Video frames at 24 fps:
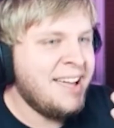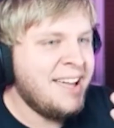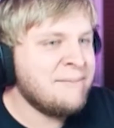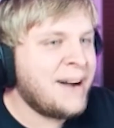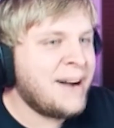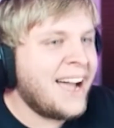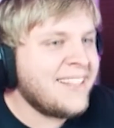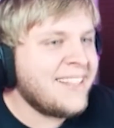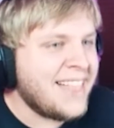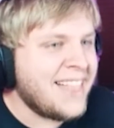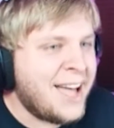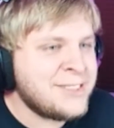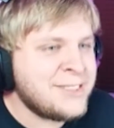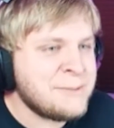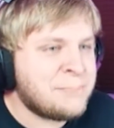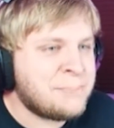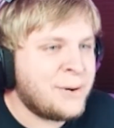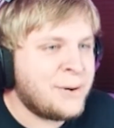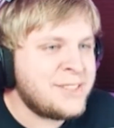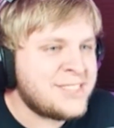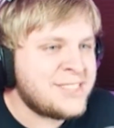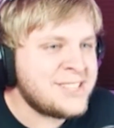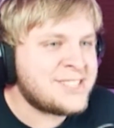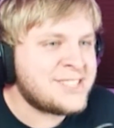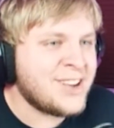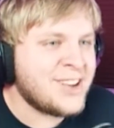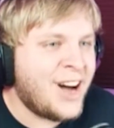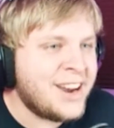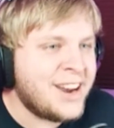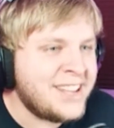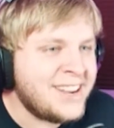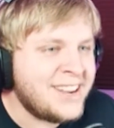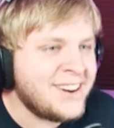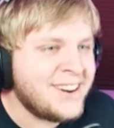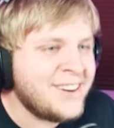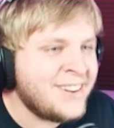I allowed to put this on
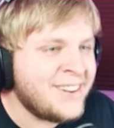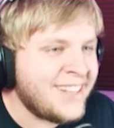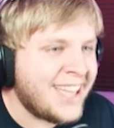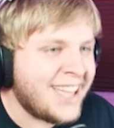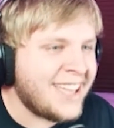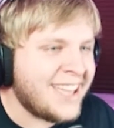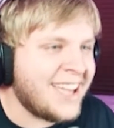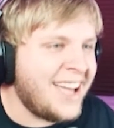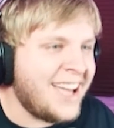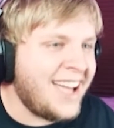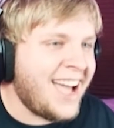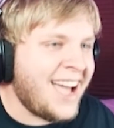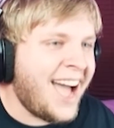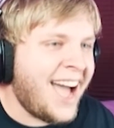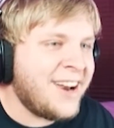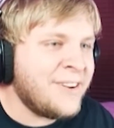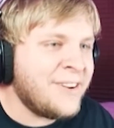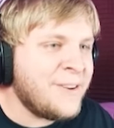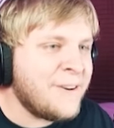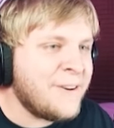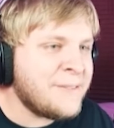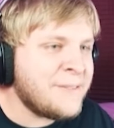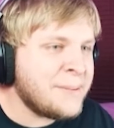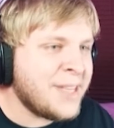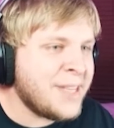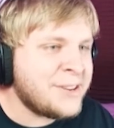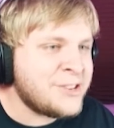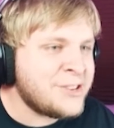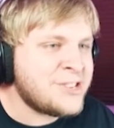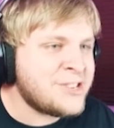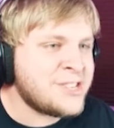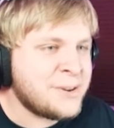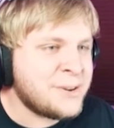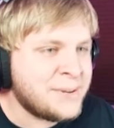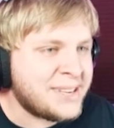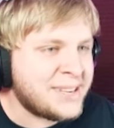here? Like, I don't know if I'm allowed to
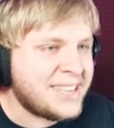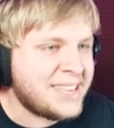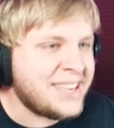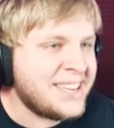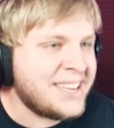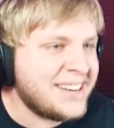show a kid.